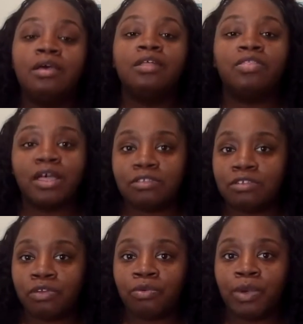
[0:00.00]
that's
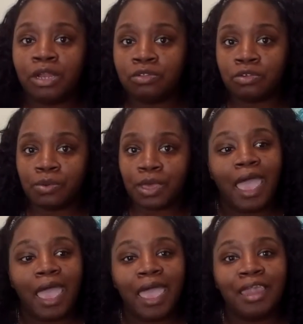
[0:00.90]
another way to do it.
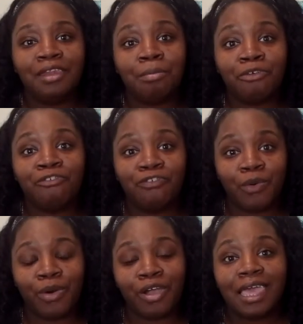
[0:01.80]
And number
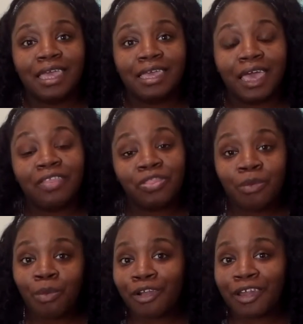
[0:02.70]
four, get the
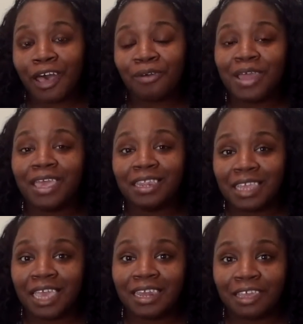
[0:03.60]
word out and
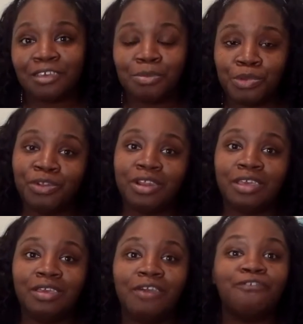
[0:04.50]
get in
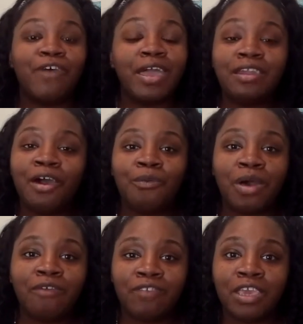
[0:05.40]
community. Find out
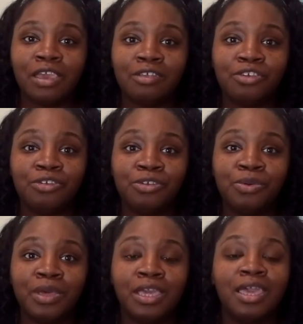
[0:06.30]
what VAs are
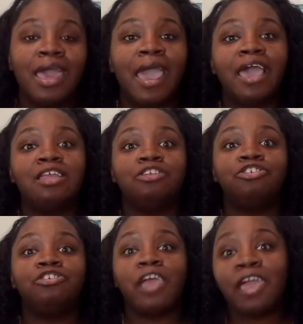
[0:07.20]
doing and
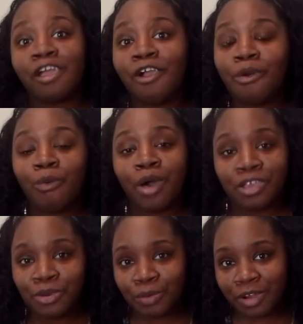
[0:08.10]
share what
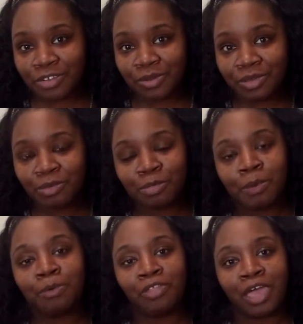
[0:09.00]
you are doing with
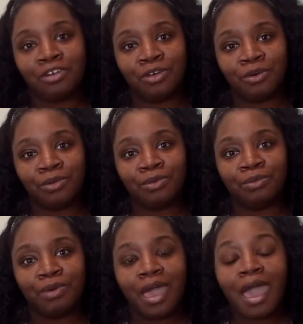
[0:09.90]
people that know you.
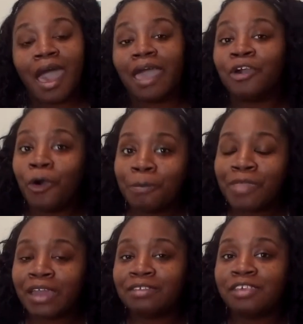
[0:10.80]
I hope
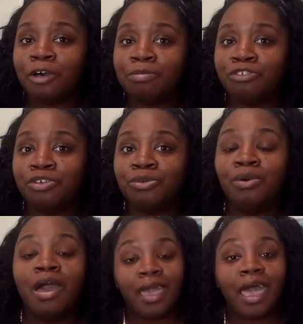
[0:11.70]
that has helped you,
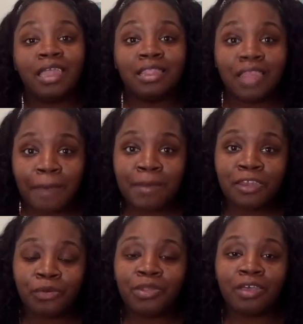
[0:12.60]
and let me
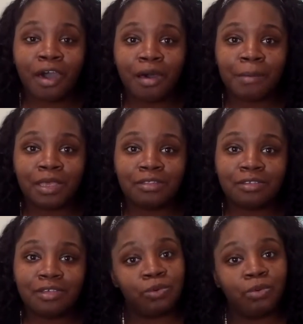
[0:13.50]
know in the
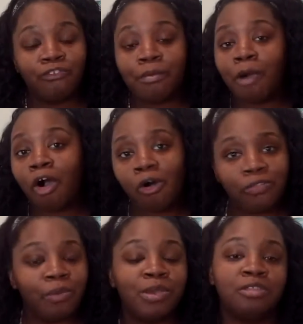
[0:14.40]
comments, from all
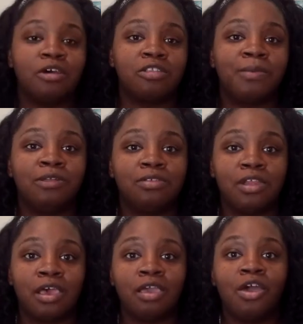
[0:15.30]
that we talked about
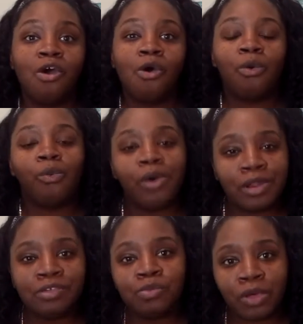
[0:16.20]
today, what
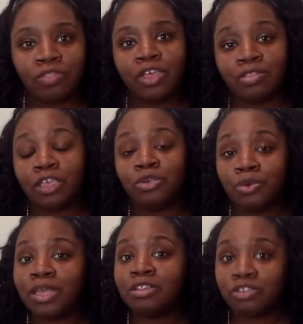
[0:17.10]
is one thing that you
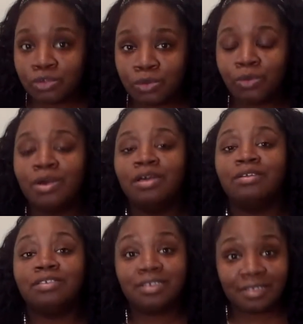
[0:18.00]
can do
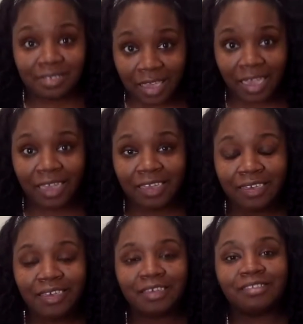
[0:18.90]
today
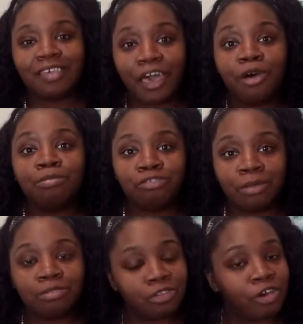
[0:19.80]
to help
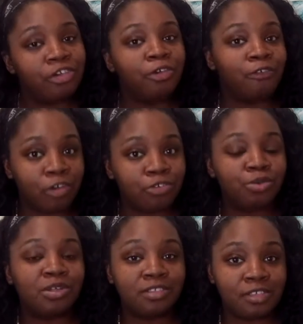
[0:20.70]
jumpstart your
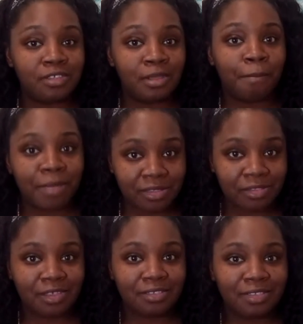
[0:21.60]
virtual assistant
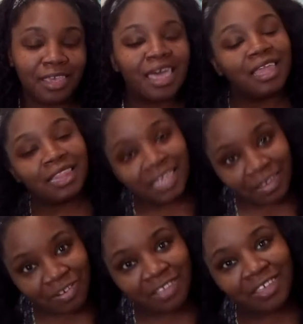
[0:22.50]
business?
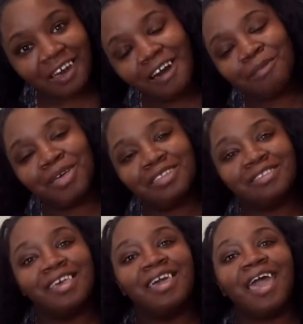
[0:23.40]
Leave it in the comments,
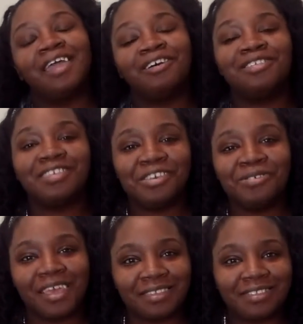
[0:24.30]
and I'll see you next